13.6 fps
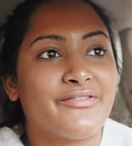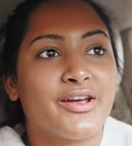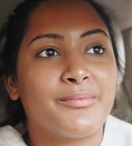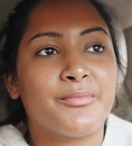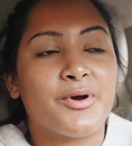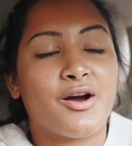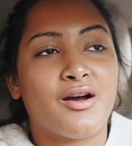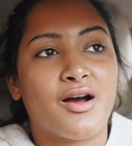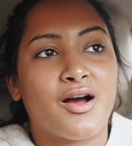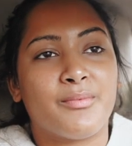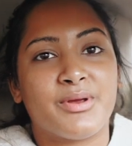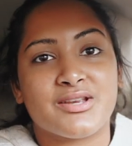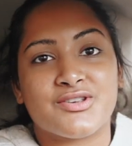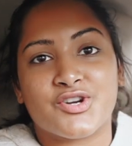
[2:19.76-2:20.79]
of him
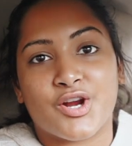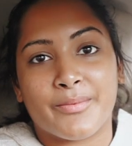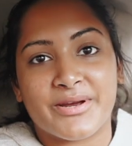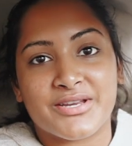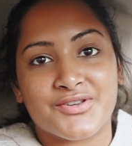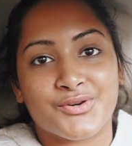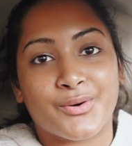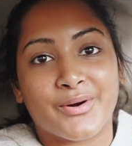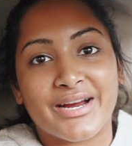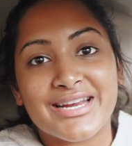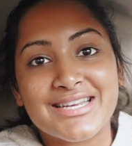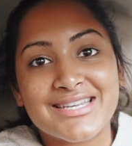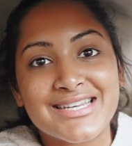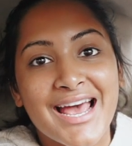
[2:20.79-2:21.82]
yesterday on my
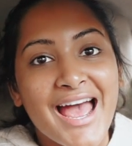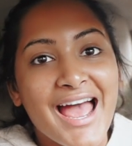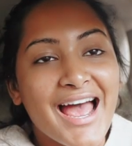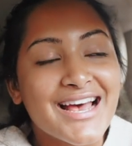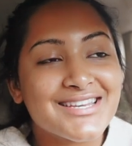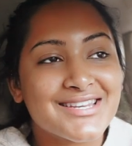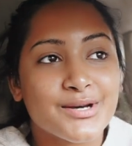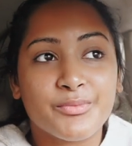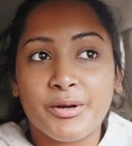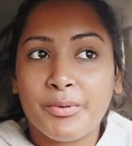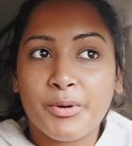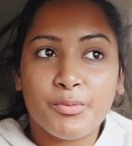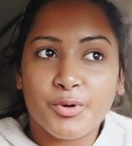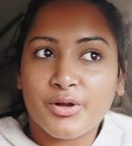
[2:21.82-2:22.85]
stories. So many
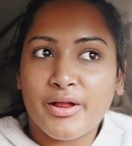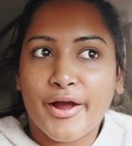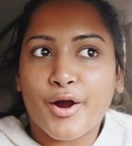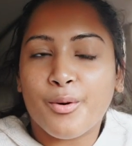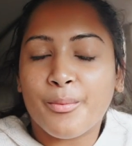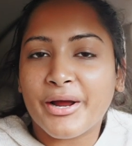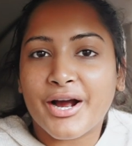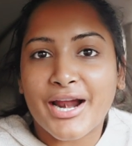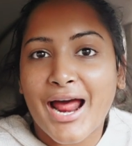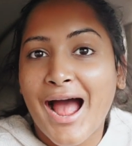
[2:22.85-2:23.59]
people were like, oh my god,